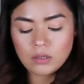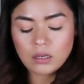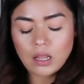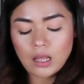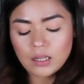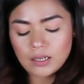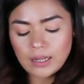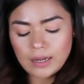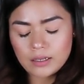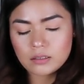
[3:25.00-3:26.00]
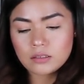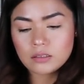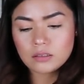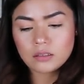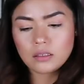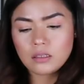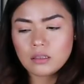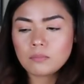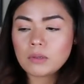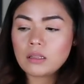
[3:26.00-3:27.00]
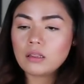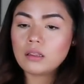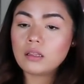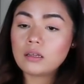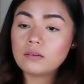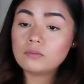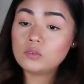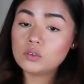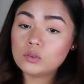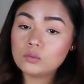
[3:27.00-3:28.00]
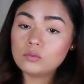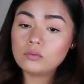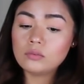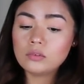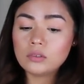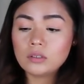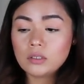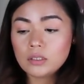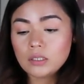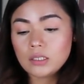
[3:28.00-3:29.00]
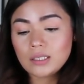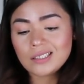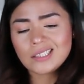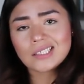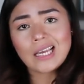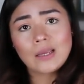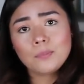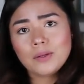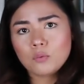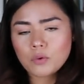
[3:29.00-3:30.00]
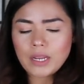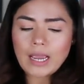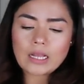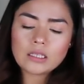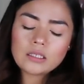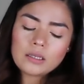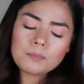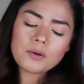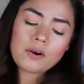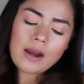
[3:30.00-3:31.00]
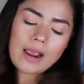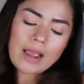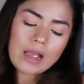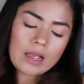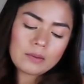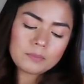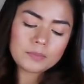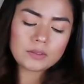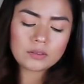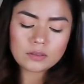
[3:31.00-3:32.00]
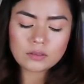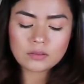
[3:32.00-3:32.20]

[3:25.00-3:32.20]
La La Land in the month of June, escaping reality perhaps.